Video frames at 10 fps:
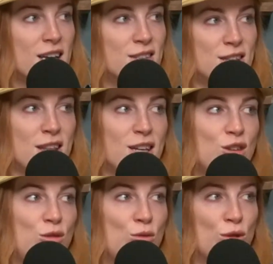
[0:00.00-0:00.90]
is that
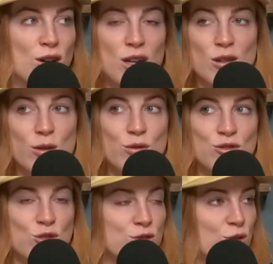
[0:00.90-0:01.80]
like you are going to
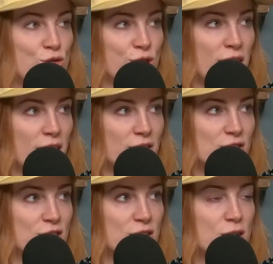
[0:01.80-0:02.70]
lose your social
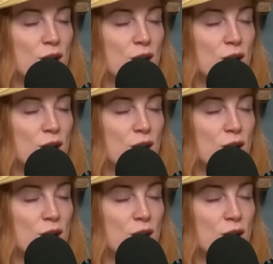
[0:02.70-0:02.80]
calendar.